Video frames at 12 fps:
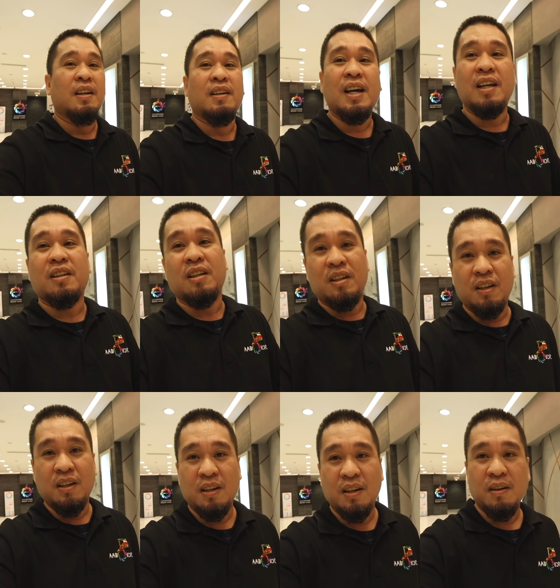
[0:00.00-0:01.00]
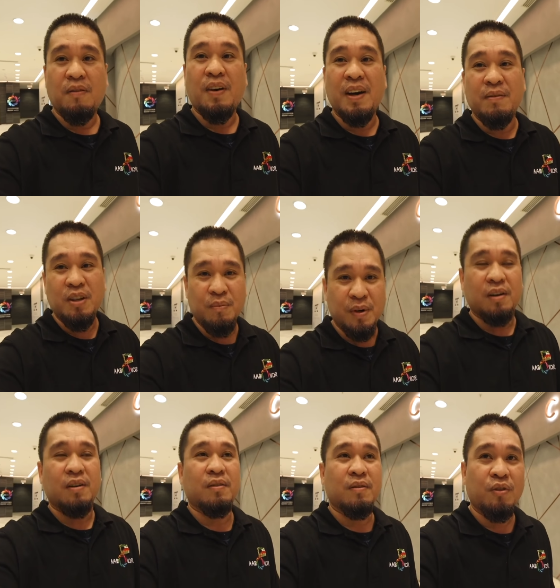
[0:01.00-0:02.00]
90D, 5D Mark
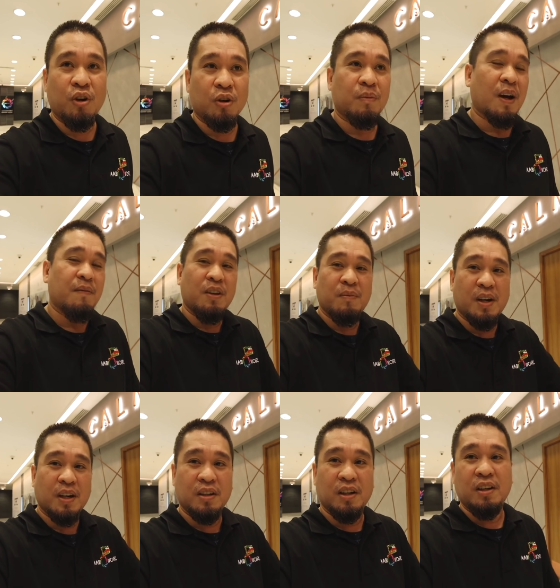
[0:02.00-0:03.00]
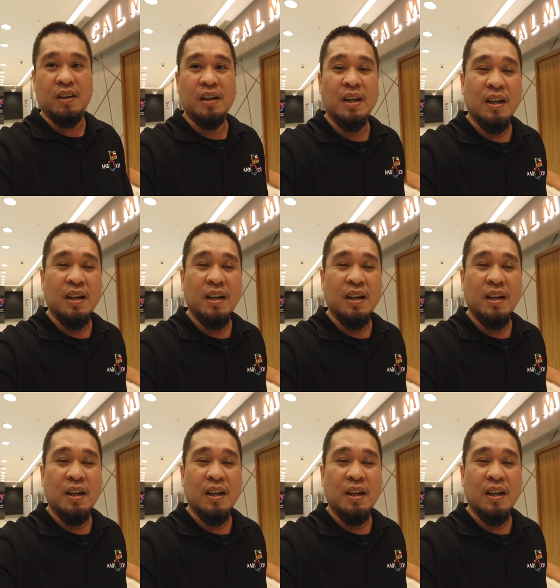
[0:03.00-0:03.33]
4, 5D Mark 3.